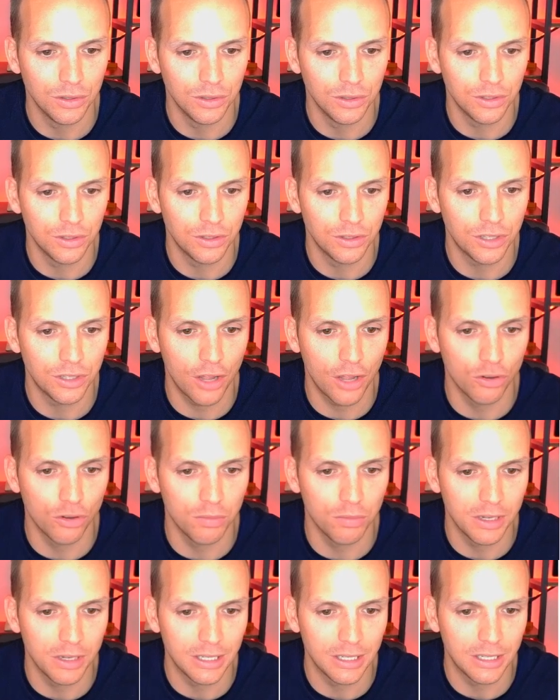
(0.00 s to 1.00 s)

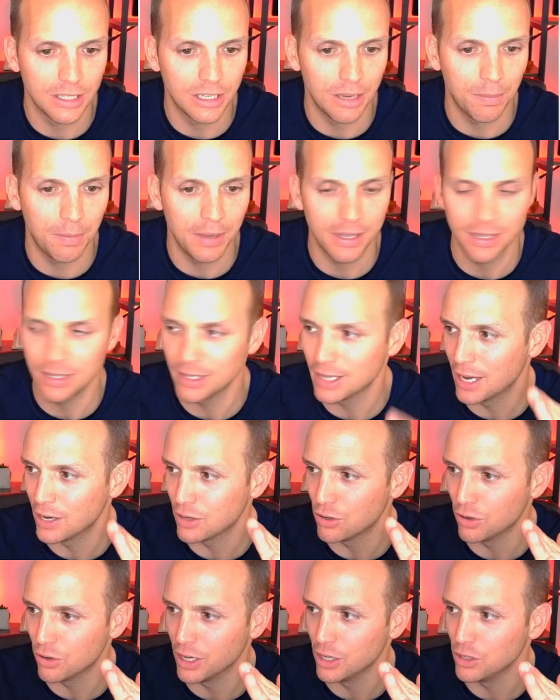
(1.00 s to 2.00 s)
Southern Mississippi. This is kind of
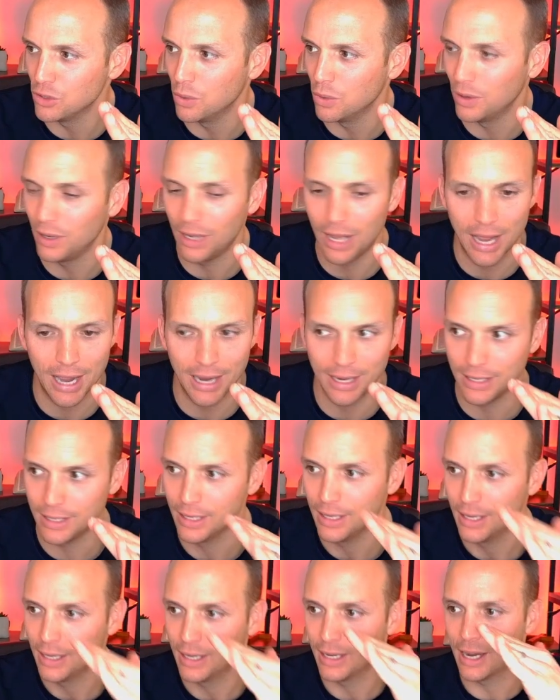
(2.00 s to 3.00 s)
turning into a line,
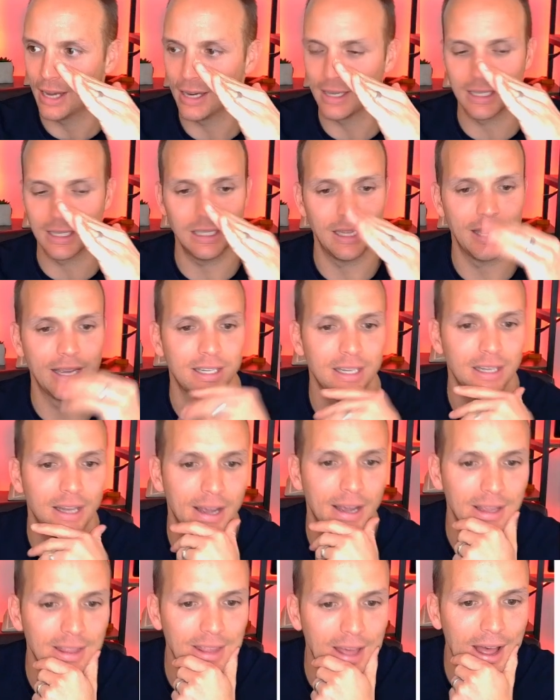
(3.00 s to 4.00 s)
kind of slanted
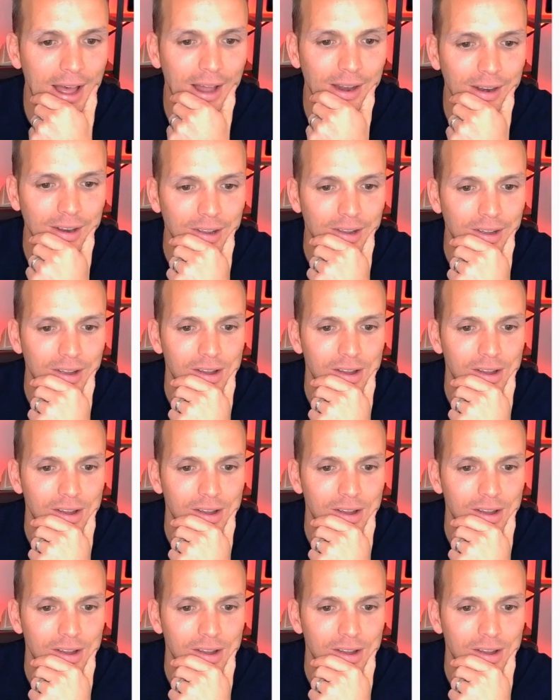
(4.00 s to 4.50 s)
like that.